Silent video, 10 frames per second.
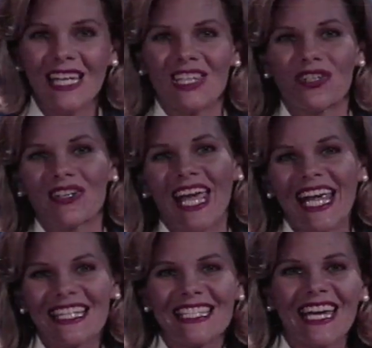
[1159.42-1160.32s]
Your
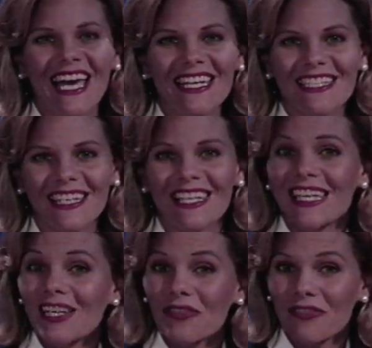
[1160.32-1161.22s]
Enhanced
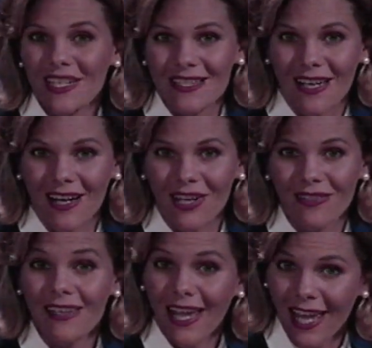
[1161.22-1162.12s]
IDE interface
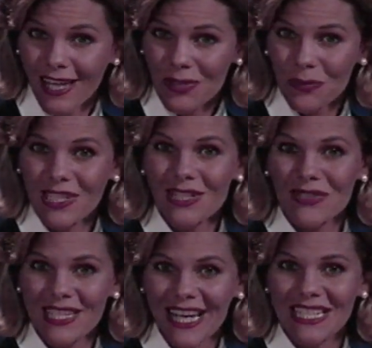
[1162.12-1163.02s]
card and
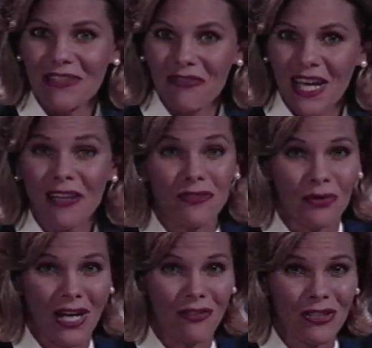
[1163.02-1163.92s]
Windows 95
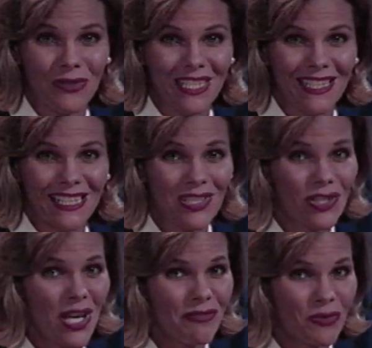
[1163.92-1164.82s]
driver utility
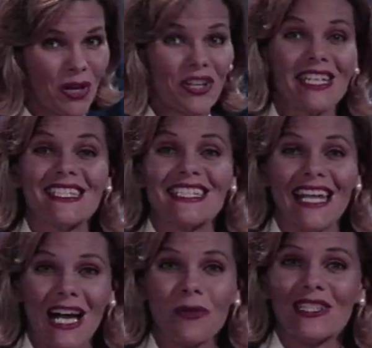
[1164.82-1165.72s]
software is
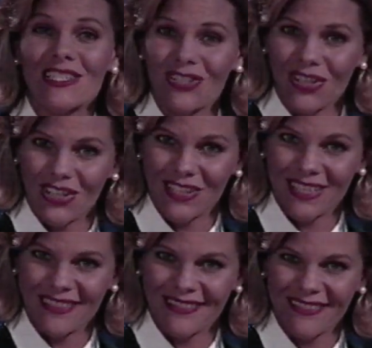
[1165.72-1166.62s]
now
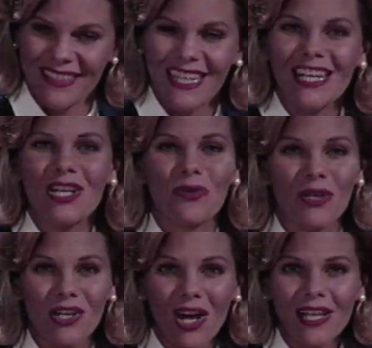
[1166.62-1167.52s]
installed.
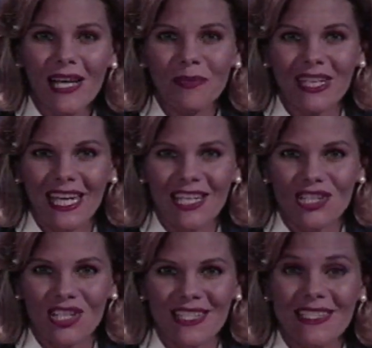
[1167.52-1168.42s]
Quit all
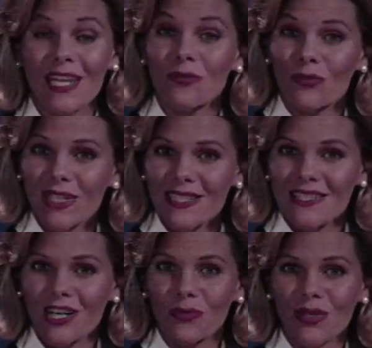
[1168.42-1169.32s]
applications and
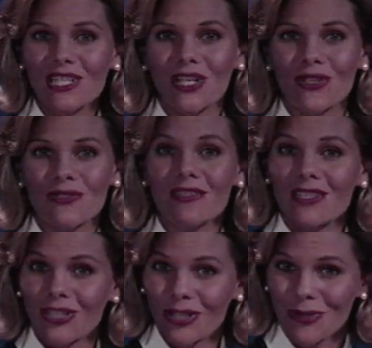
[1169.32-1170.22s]
restart Windows
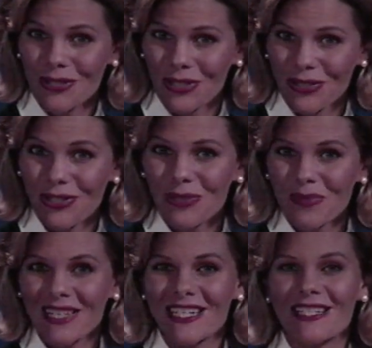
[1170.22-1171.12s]
to use your new
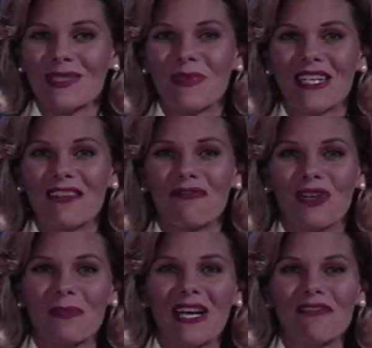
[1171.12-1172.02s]
multi-spin
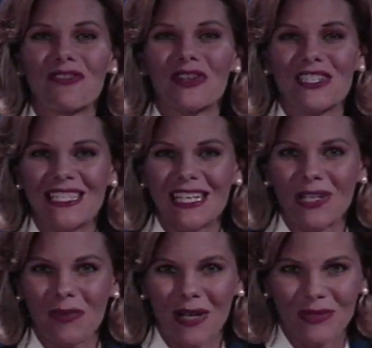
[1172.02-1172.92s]
4x4
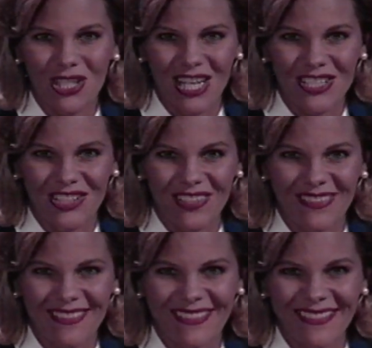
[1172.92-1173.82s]
CD-ROM changer.
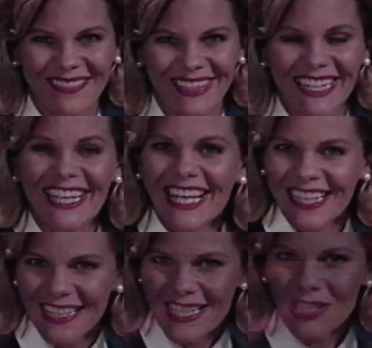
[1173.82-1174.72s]
Let's